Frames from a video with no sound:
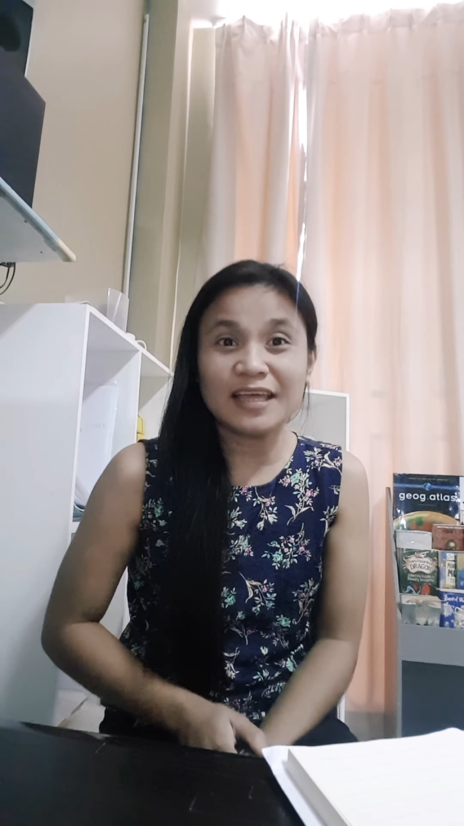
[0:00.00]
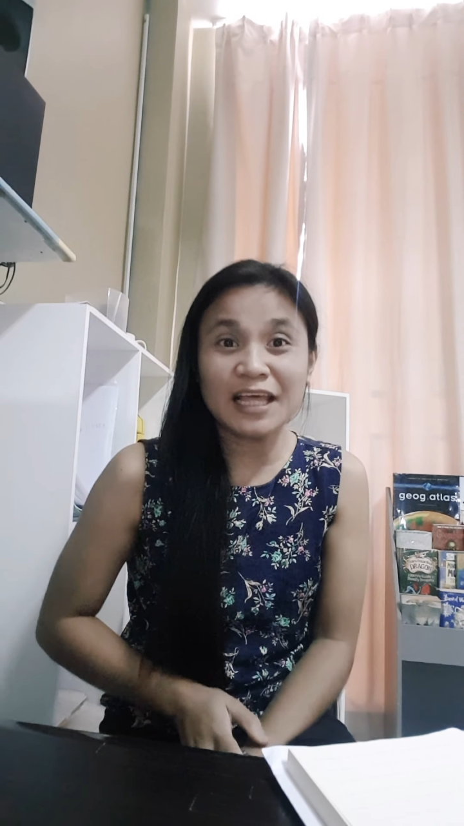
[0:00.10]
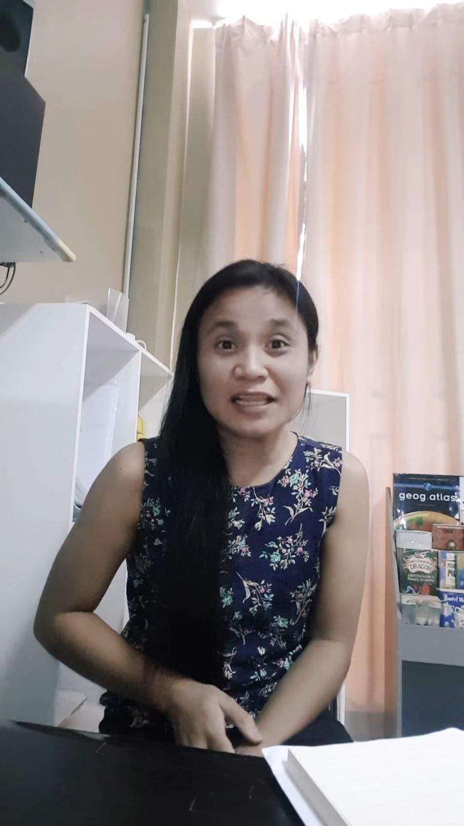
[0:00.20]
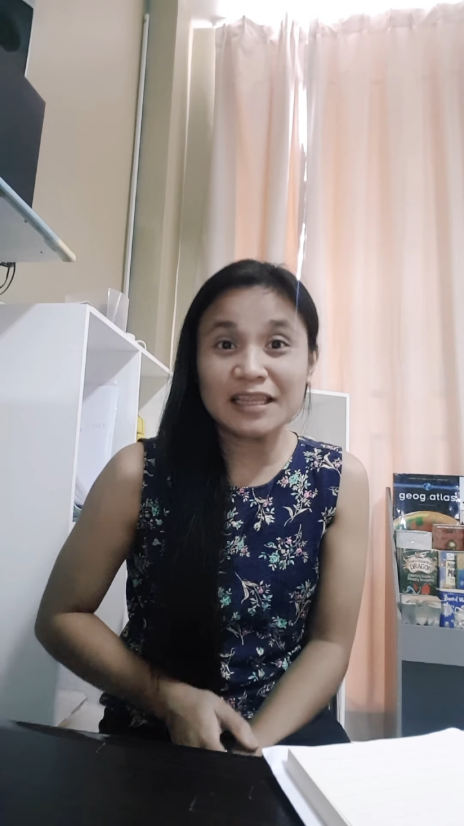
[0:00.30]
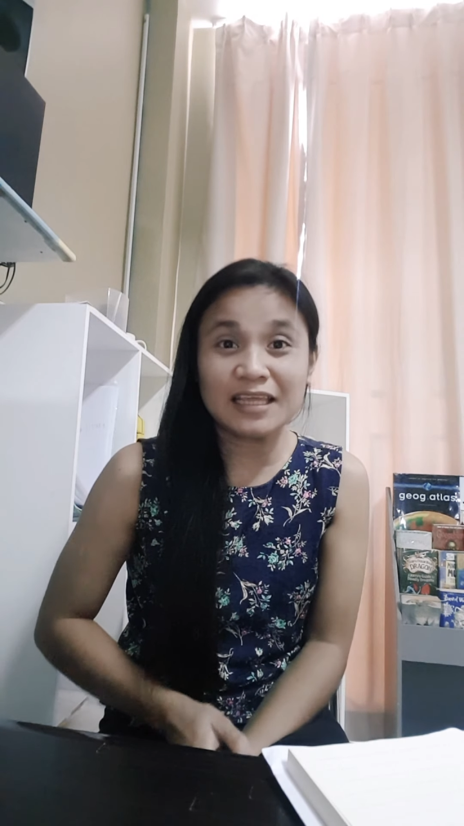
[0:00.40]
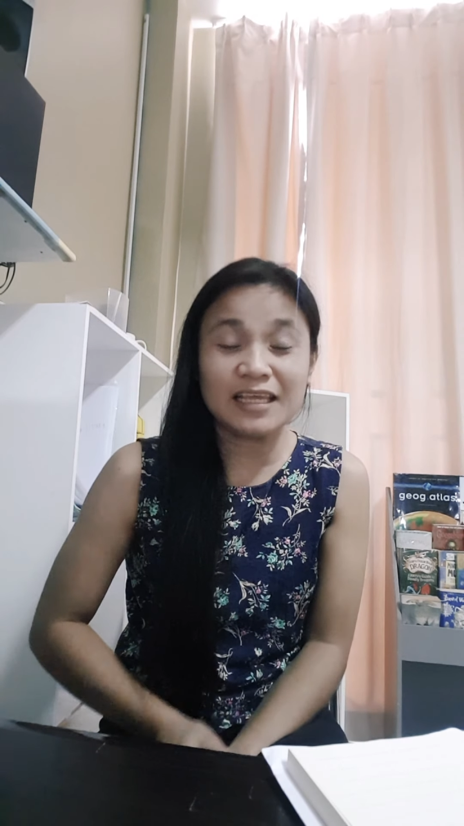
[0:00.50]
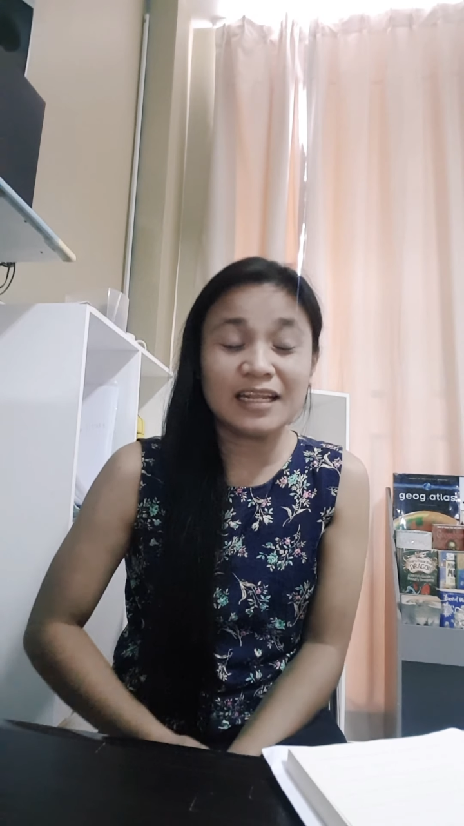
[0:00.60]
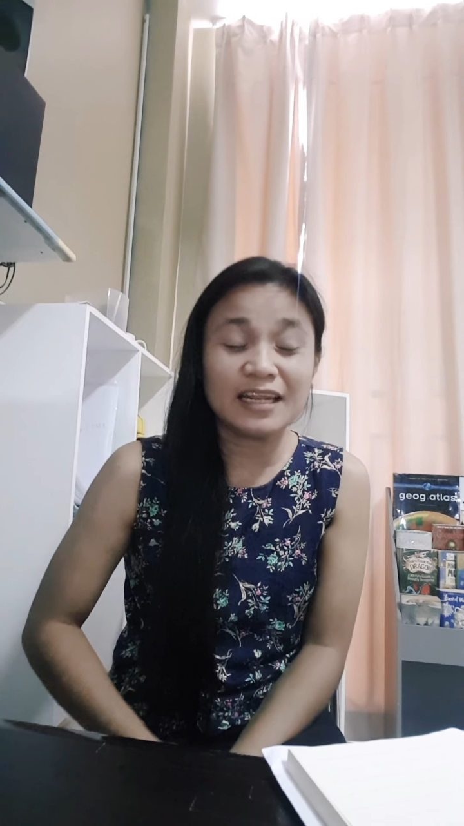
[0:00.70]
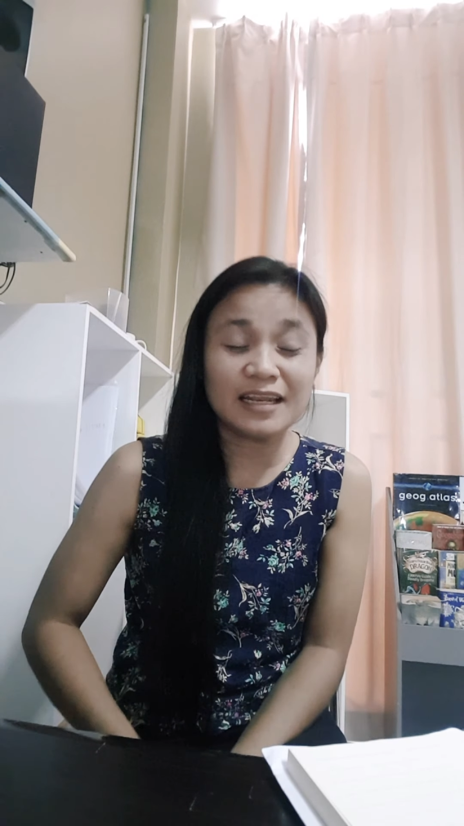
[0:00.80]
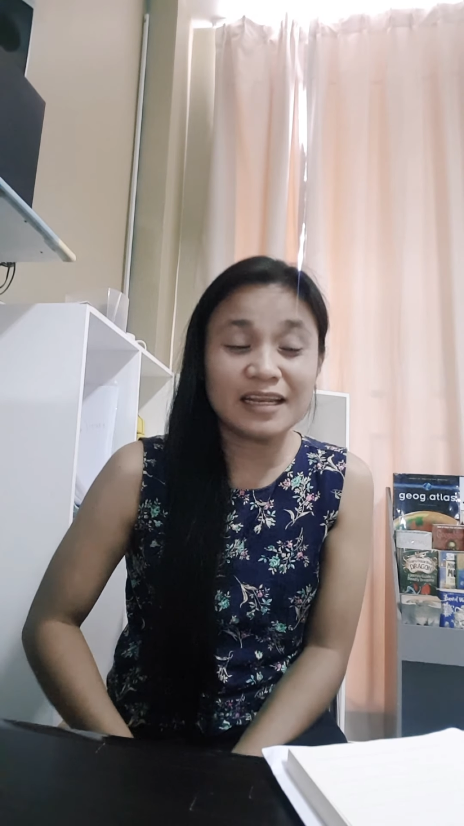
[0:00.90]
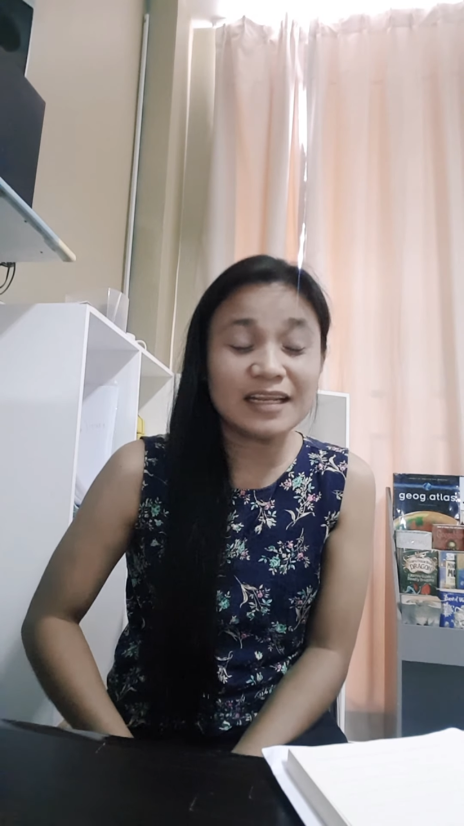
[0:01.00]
healthy